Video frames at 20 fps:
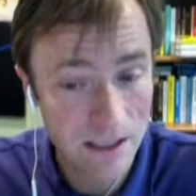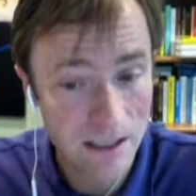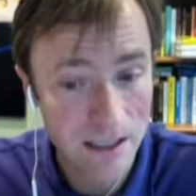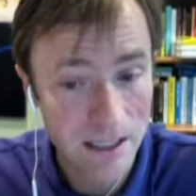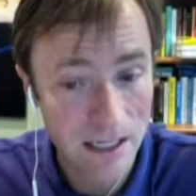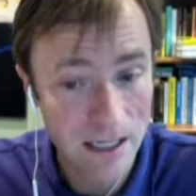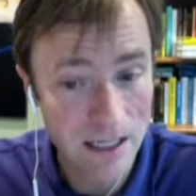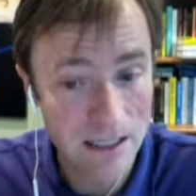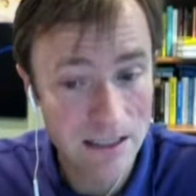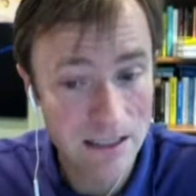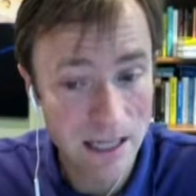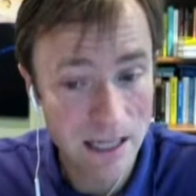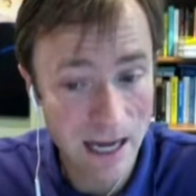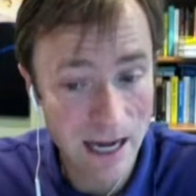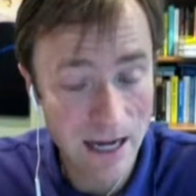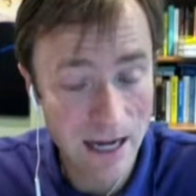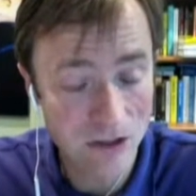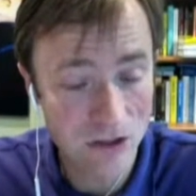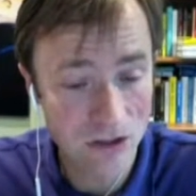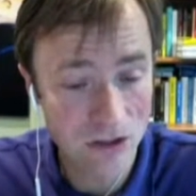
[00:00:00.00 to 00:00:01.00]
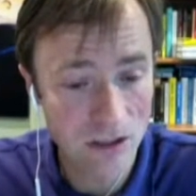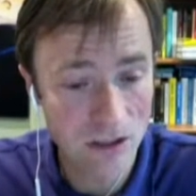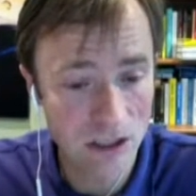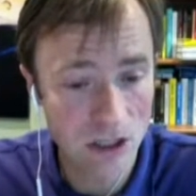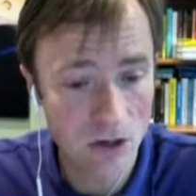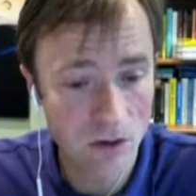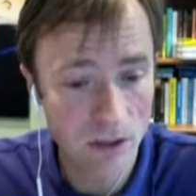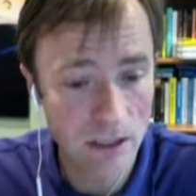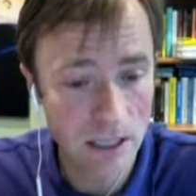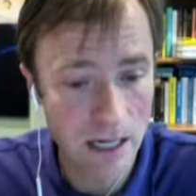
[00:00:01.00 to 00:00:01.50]
it's actually
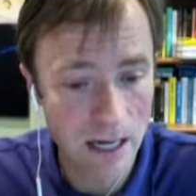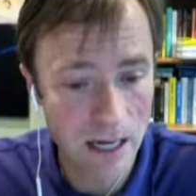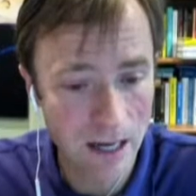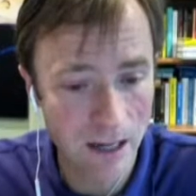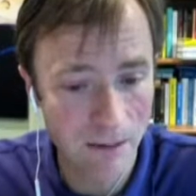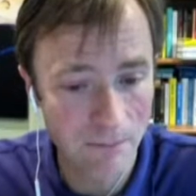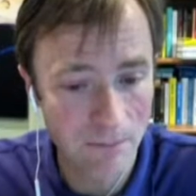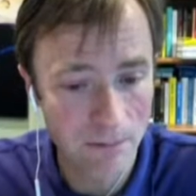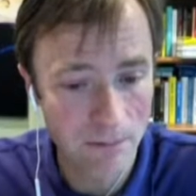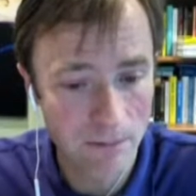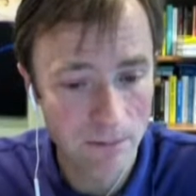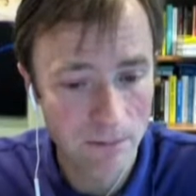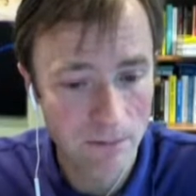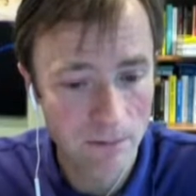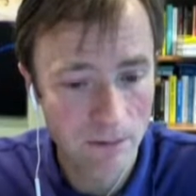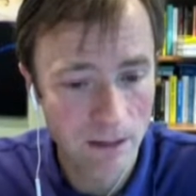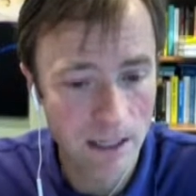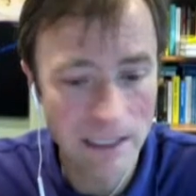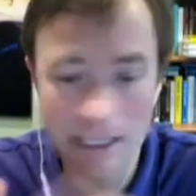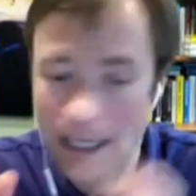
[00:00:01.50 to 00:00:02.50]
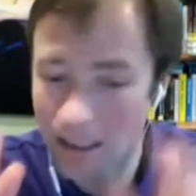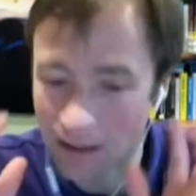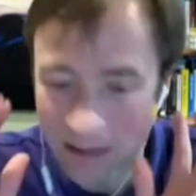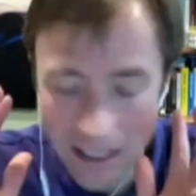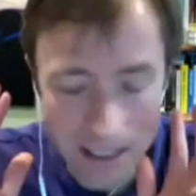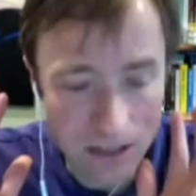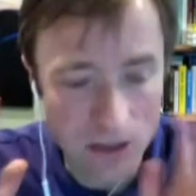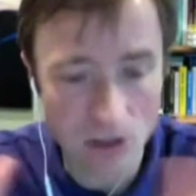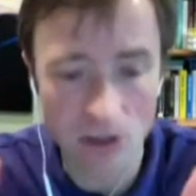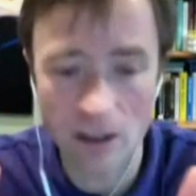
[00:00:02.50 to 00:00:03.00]
going up. Again,
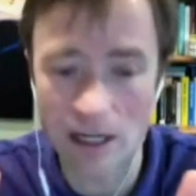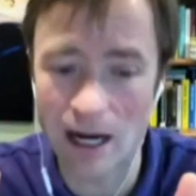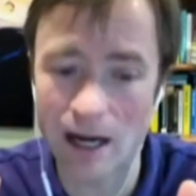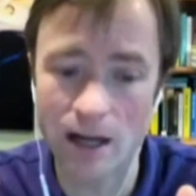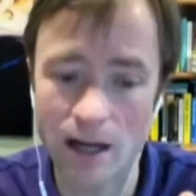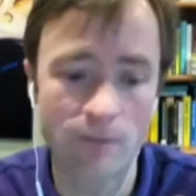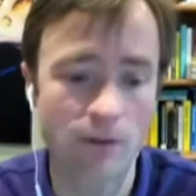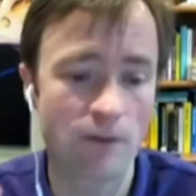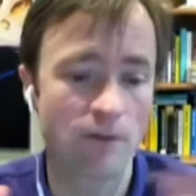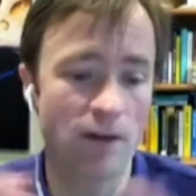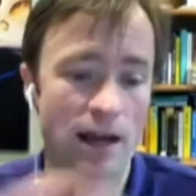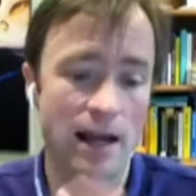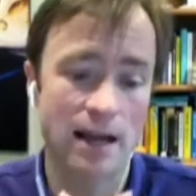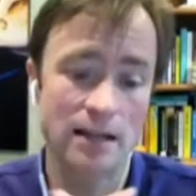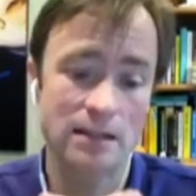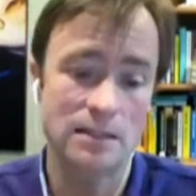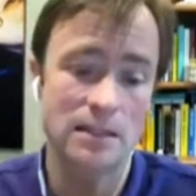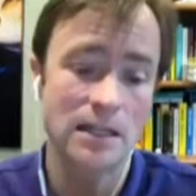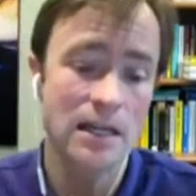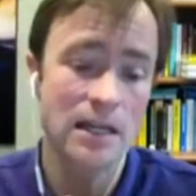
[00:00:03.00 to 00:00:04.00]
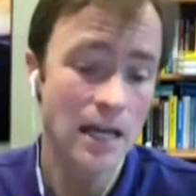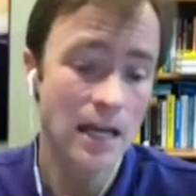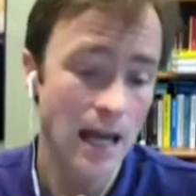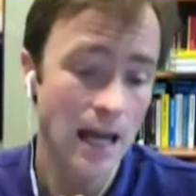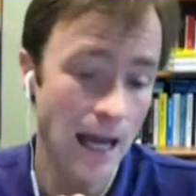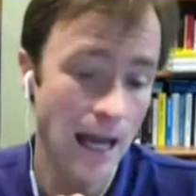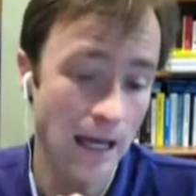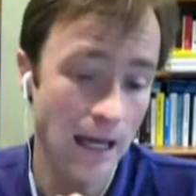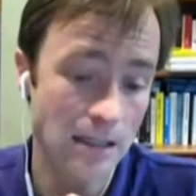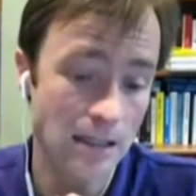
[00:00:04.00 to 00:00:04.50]
these are kind of advanced,
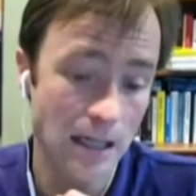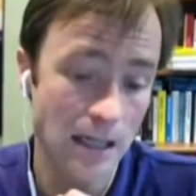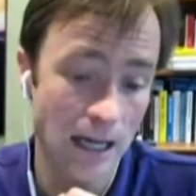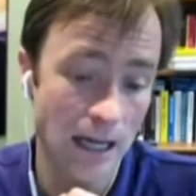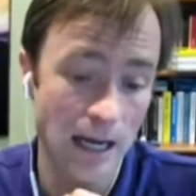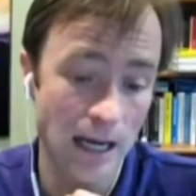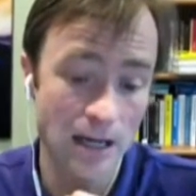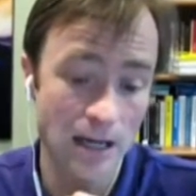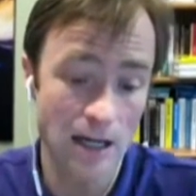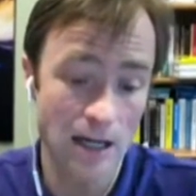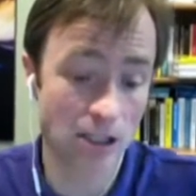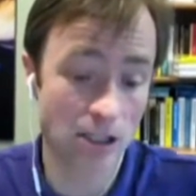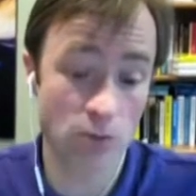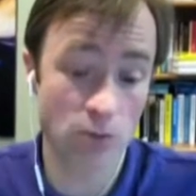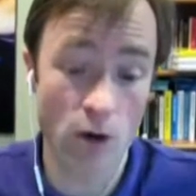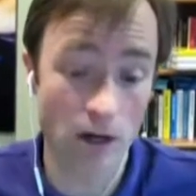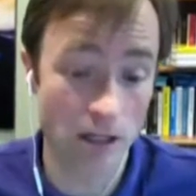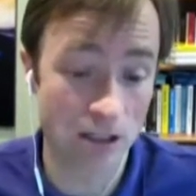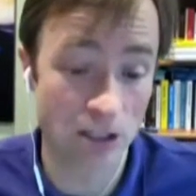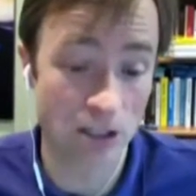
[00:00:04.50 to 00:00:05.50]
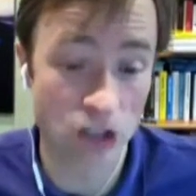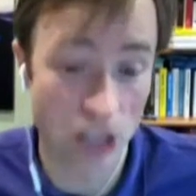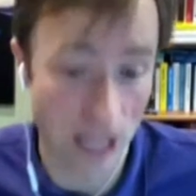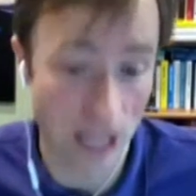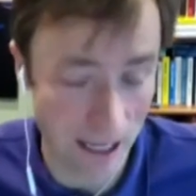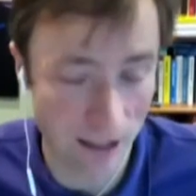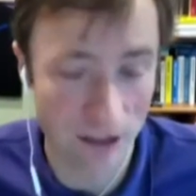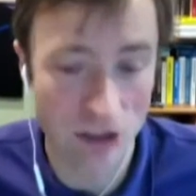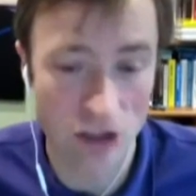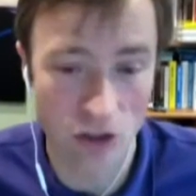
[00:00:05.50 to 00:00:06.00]
and I just wanted to
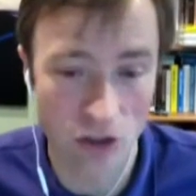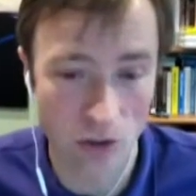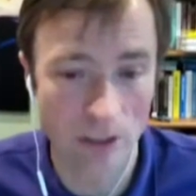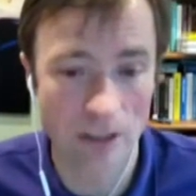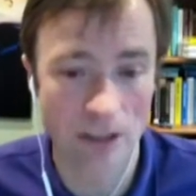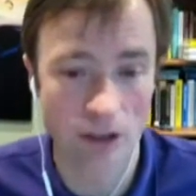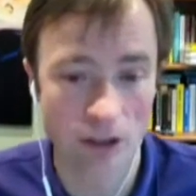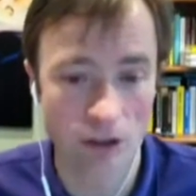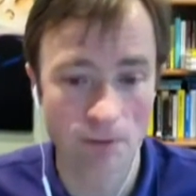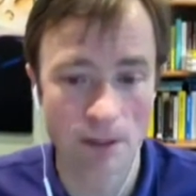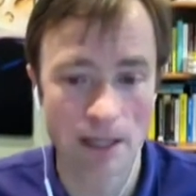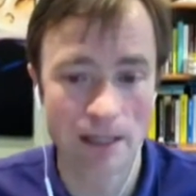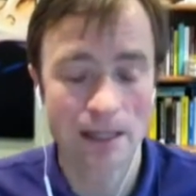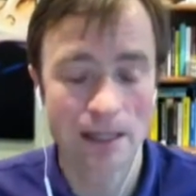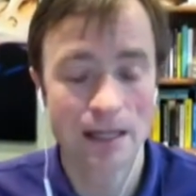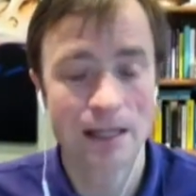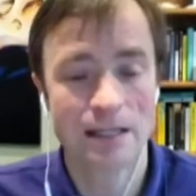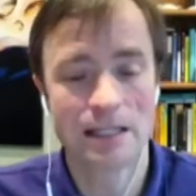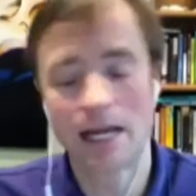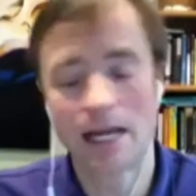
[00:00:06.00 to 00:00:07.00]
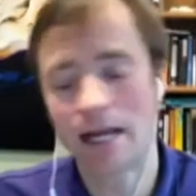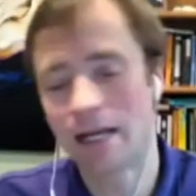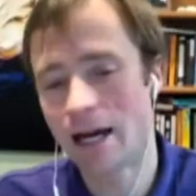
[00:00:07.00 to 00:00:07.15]
challenge you a little bit today.